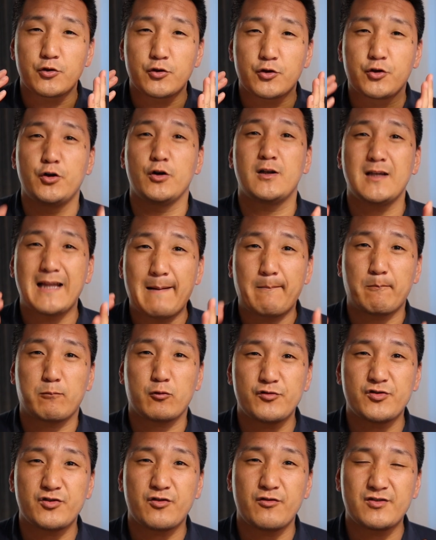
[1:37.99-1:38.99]
Good
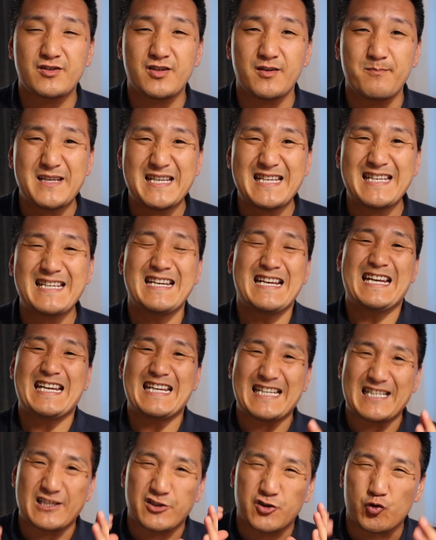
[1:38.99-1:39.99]
Lambrusco to me
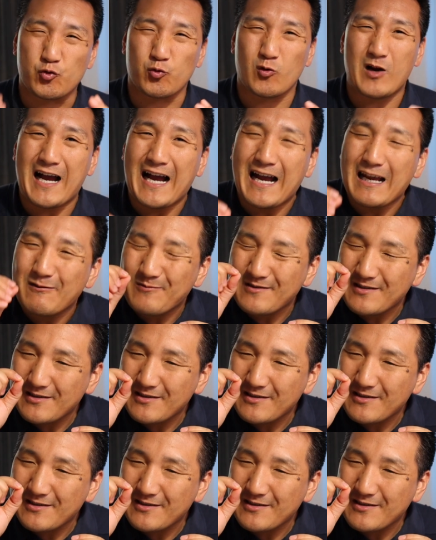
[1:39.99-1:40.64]
is dry,